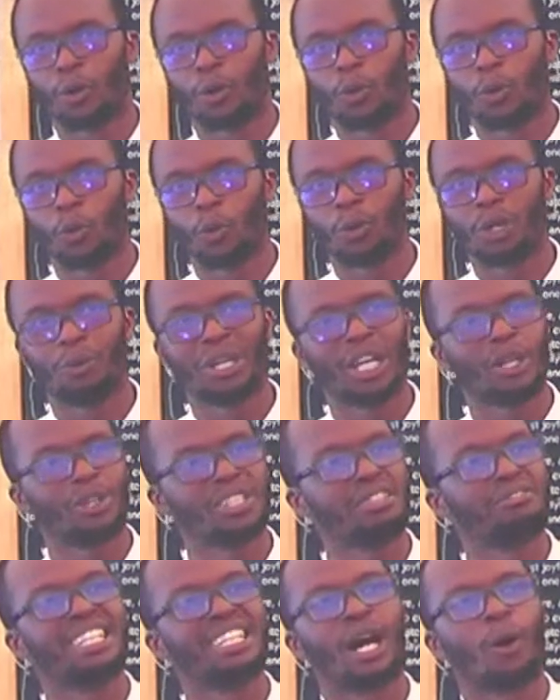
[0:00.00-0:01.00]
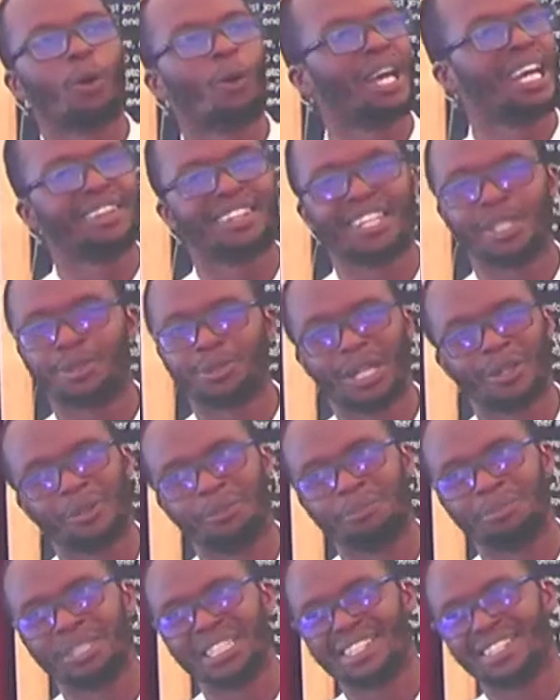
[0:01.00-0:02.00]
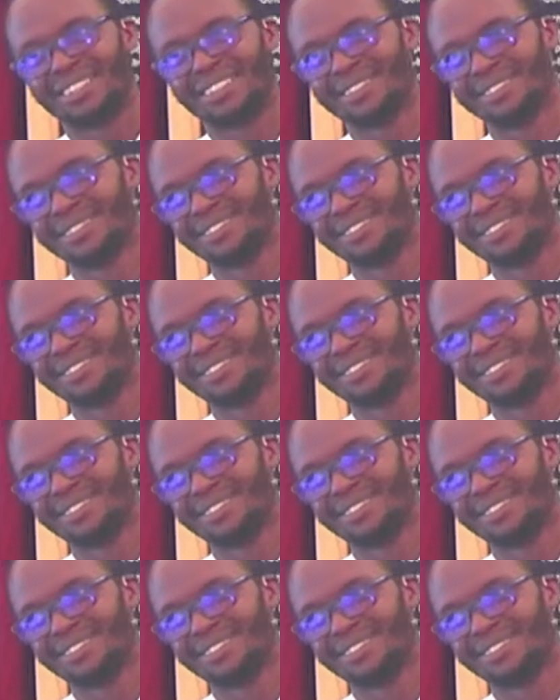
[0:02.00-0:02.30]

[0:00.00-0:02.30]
We are not even aware that we are competing.